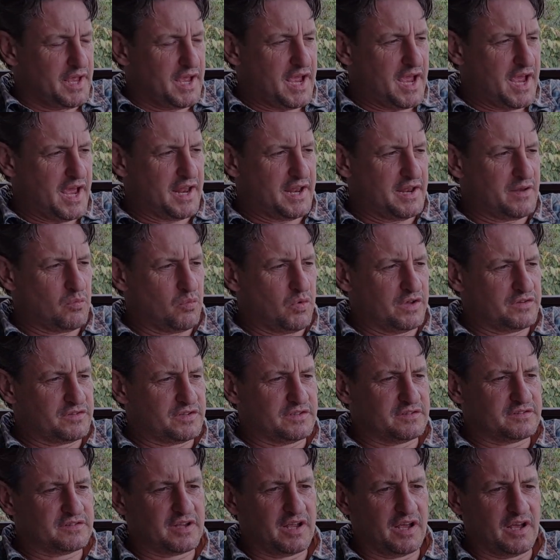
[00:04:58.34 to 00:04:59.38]
And it
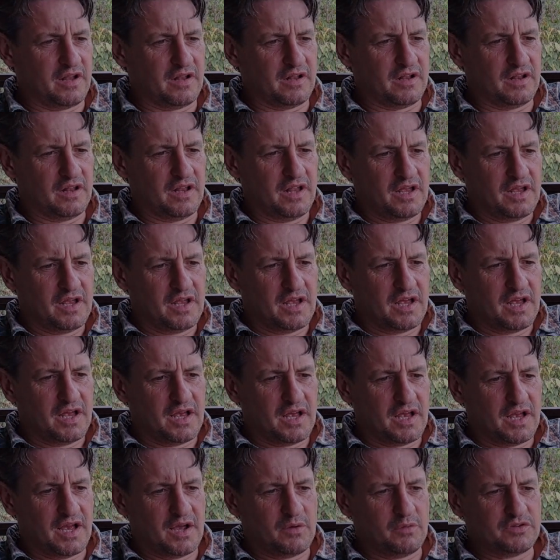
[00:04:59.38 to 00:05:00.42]
wasn't until
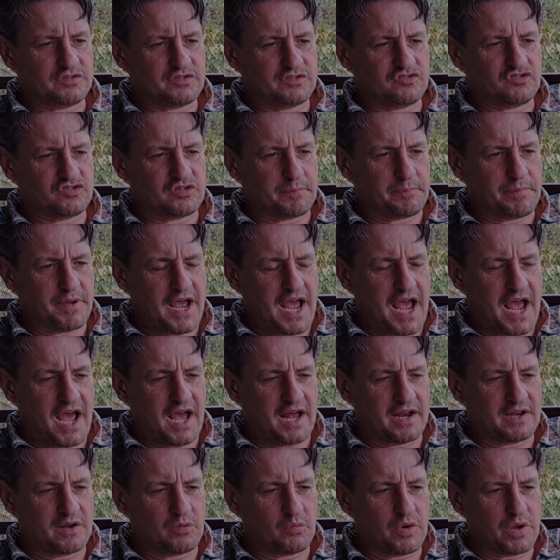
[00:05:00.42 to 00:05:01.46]
I was in
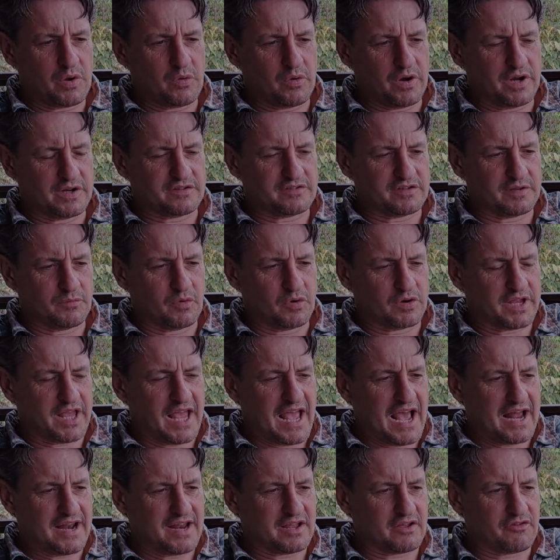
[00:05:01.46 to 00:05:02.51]
Japan and we were at some
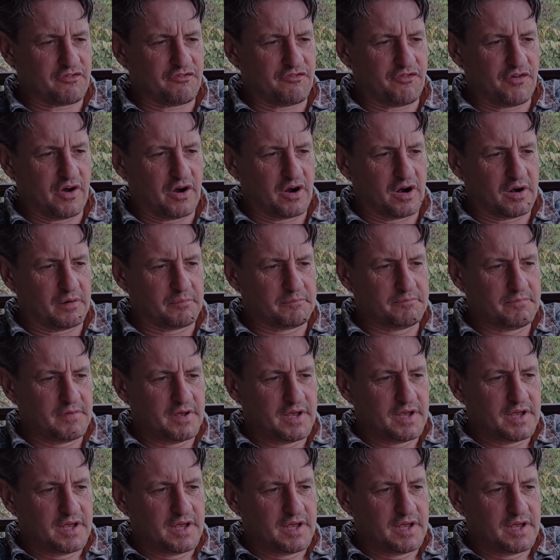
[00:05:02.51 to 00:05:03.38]
organic farm